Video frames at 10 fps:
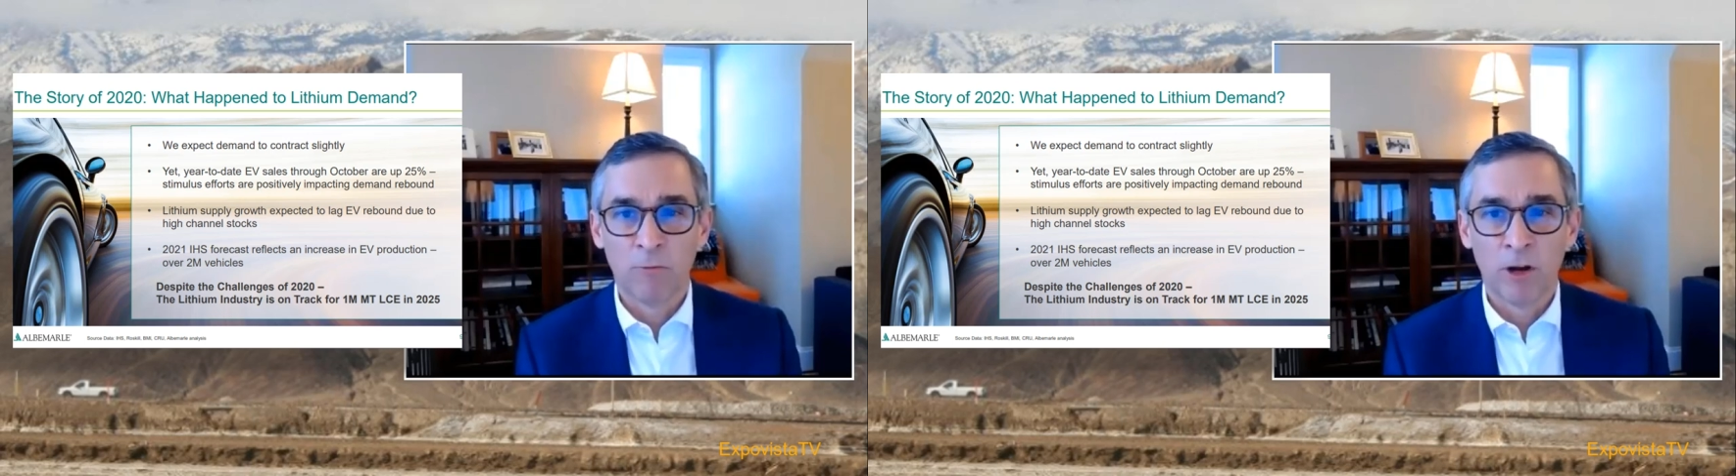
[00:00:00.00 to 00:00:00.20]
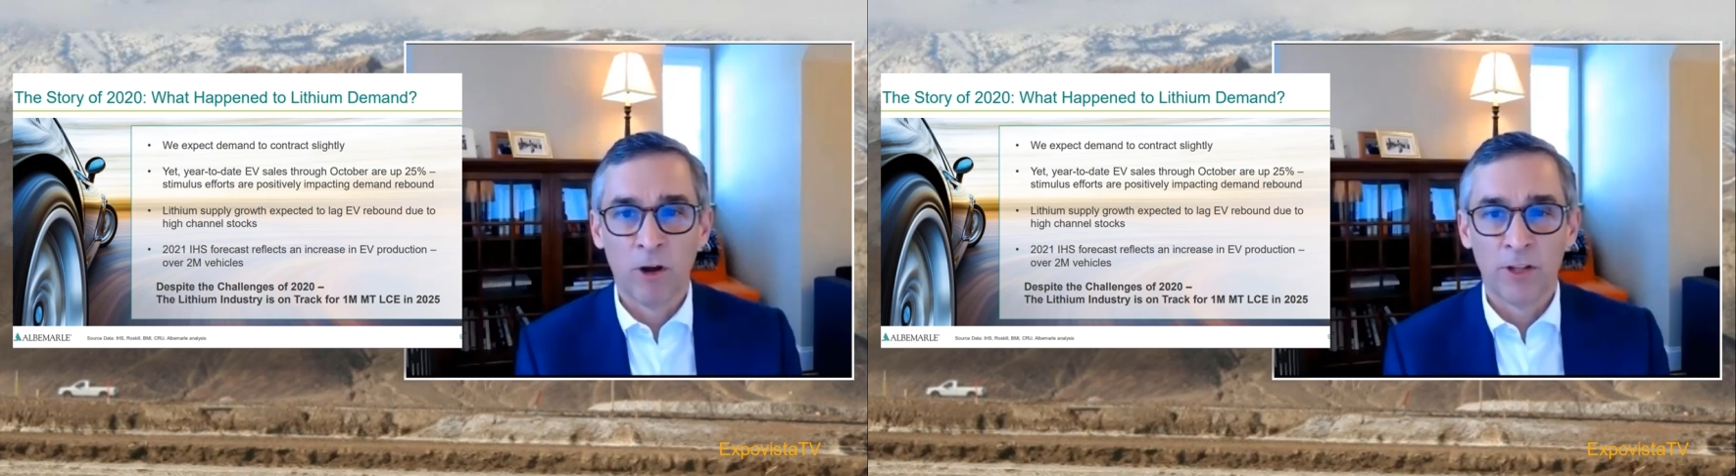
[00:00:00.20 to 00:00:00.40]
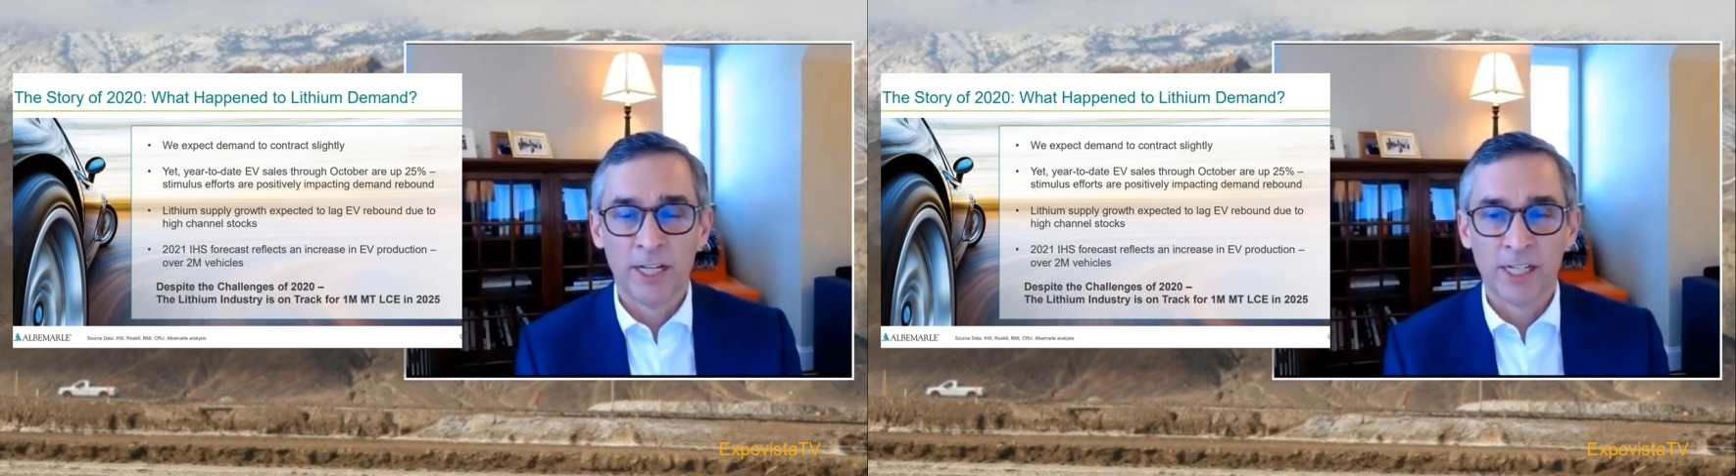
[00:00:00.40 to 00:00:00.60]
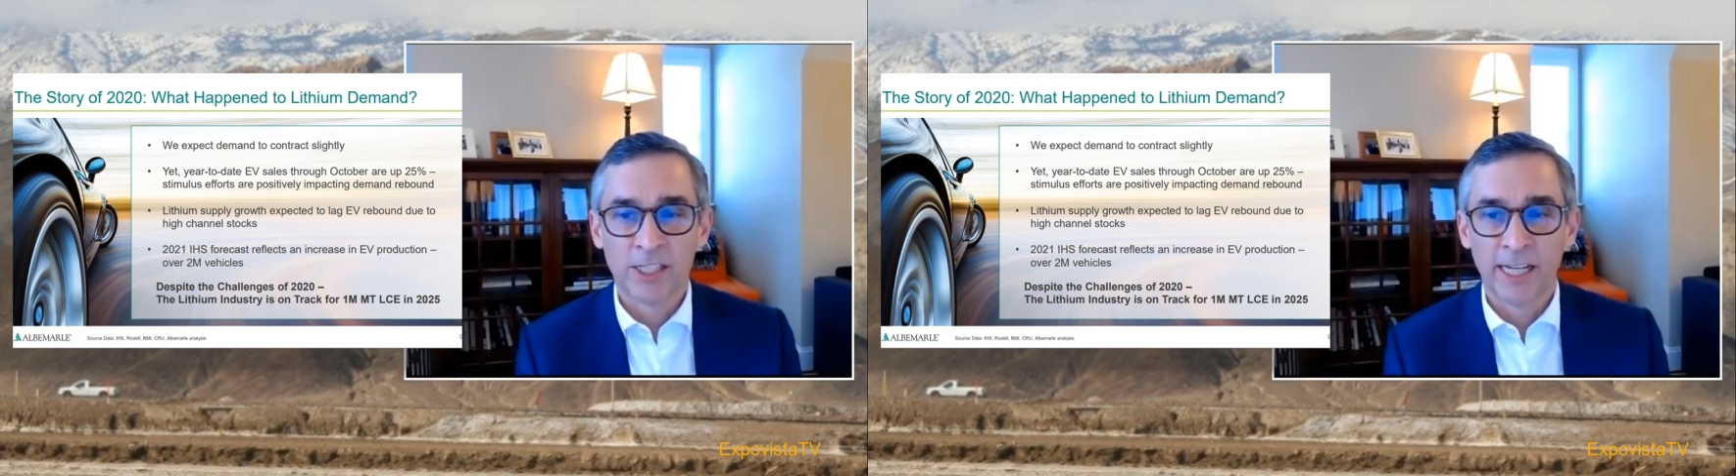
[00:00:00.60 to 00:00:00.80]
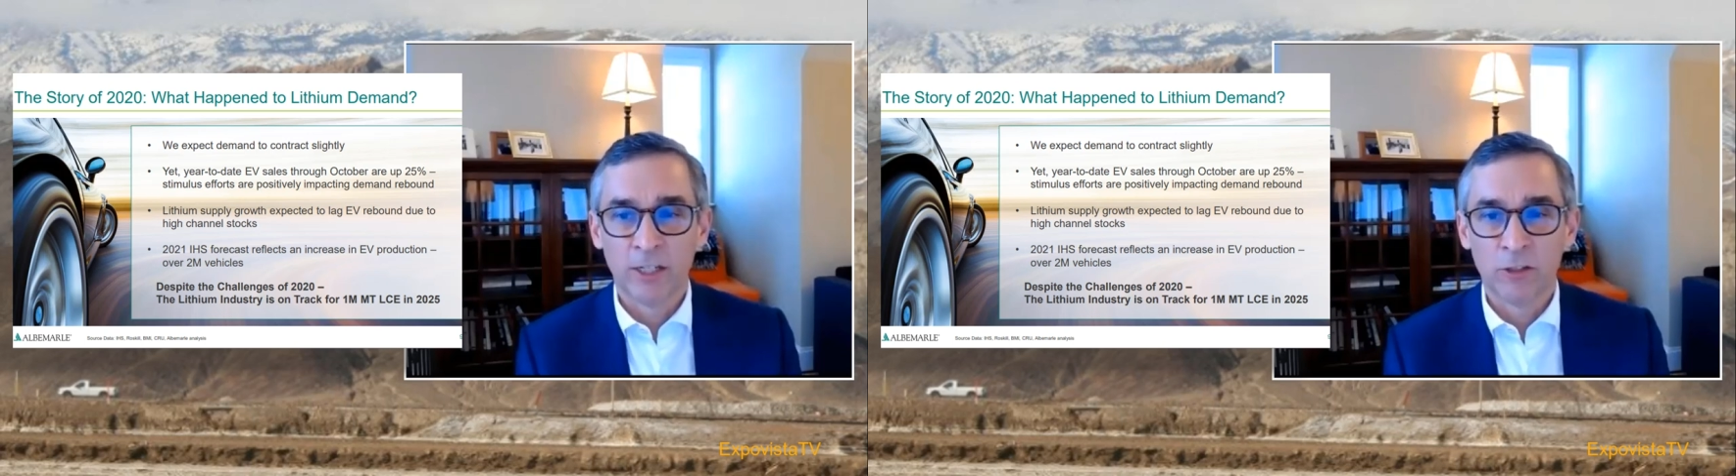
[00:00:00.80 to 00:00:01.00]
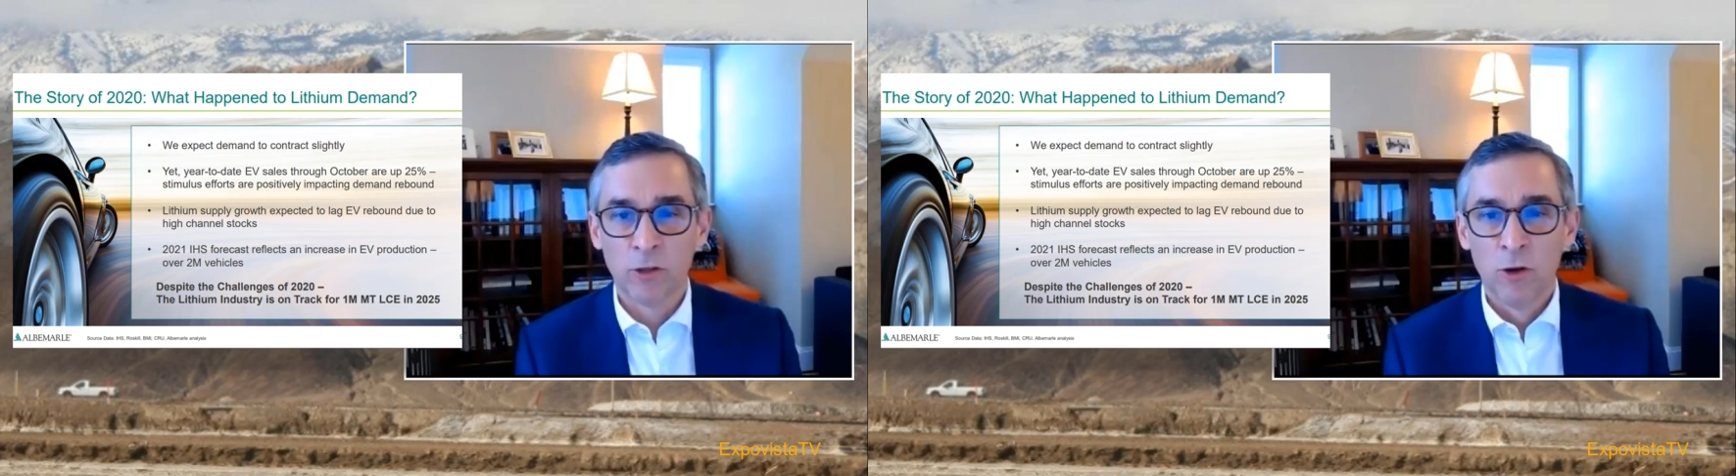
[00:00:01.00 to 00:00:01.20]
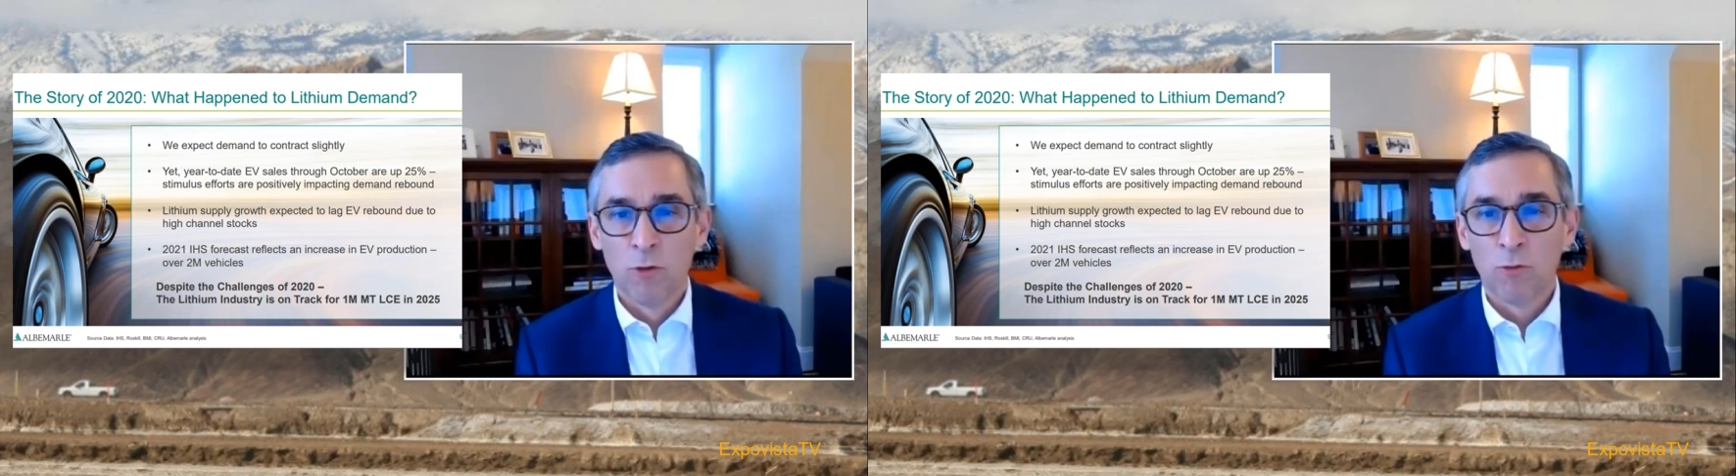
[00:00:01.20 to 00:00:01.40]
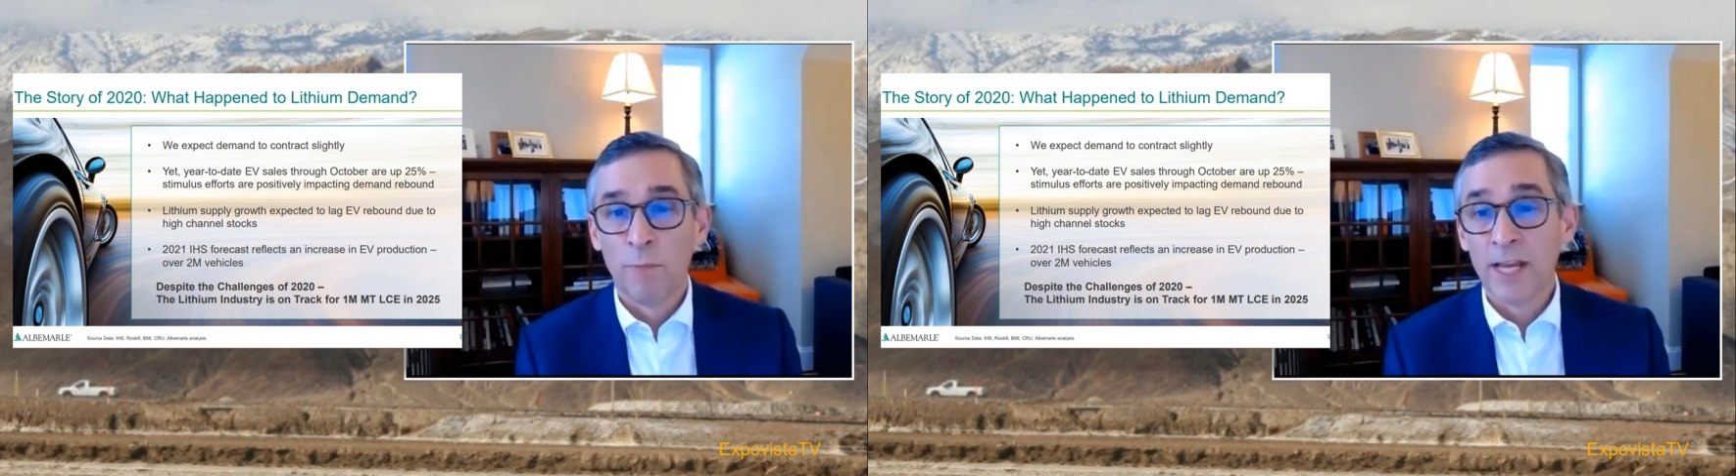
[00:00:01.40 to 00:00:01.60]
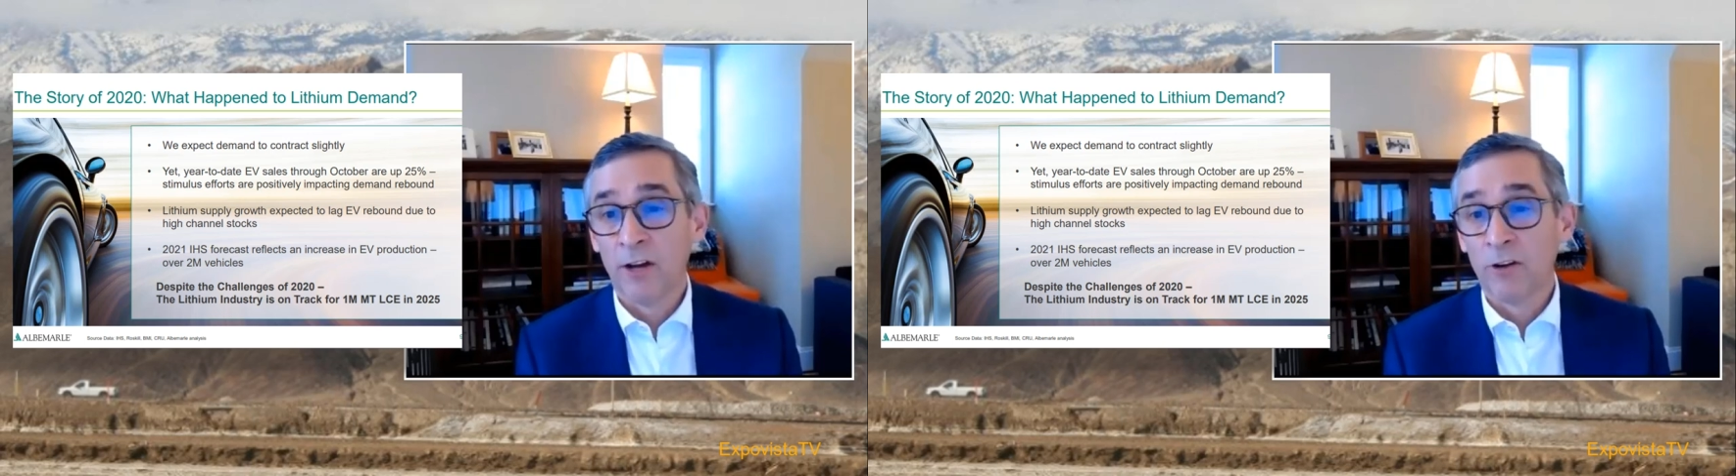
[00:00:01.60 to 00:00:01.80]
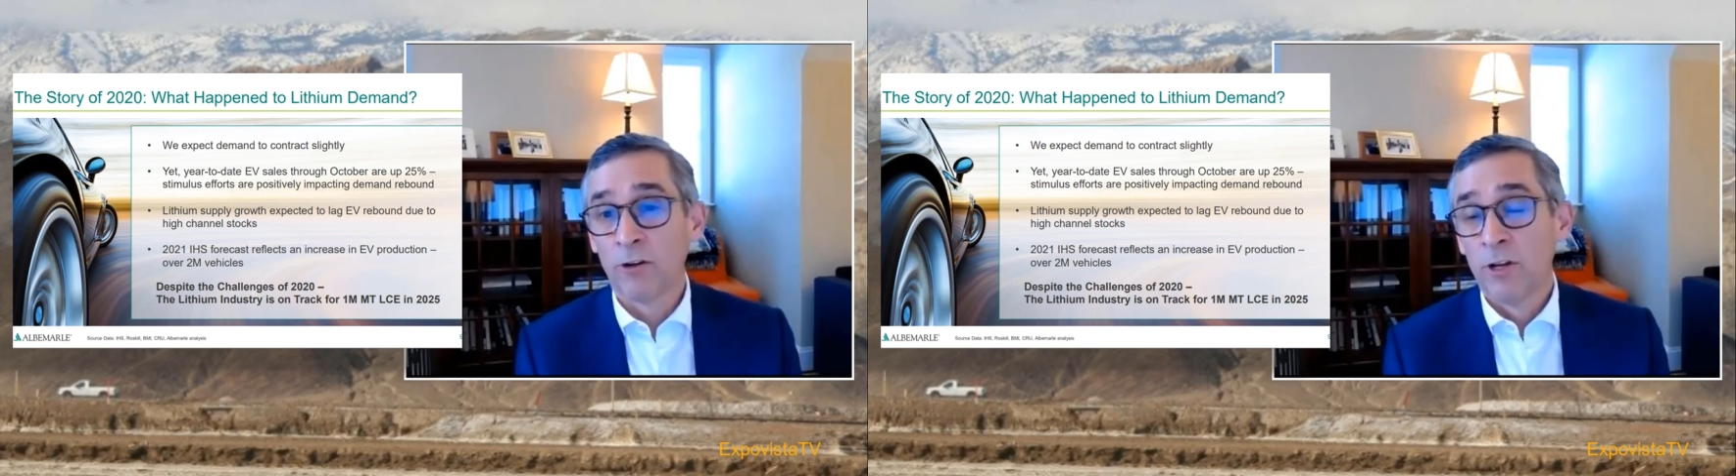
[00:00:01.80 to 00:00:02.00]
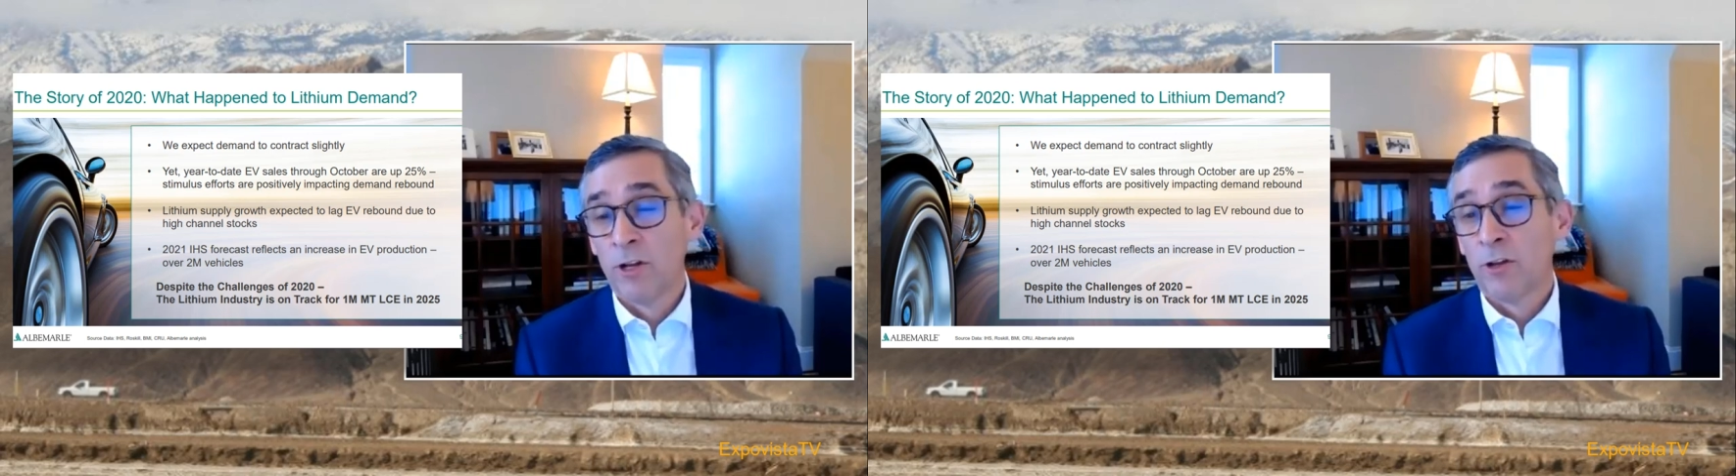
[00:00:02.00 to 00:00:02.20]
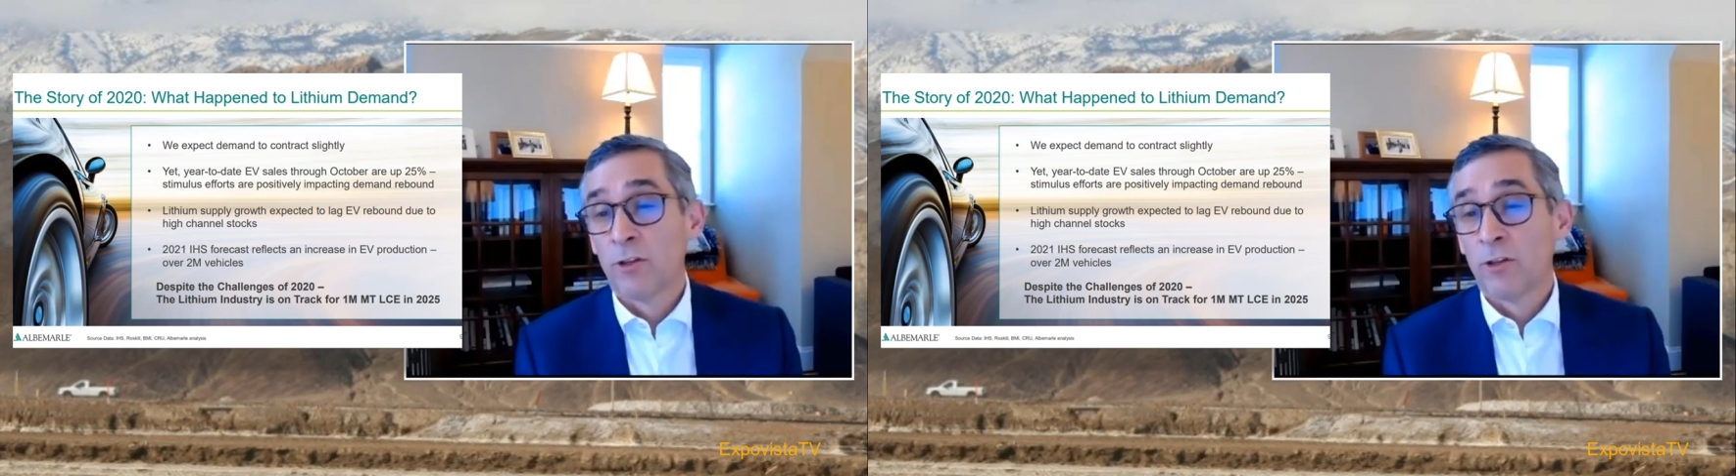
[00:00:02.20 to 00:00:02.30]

when all the dust settles, will be under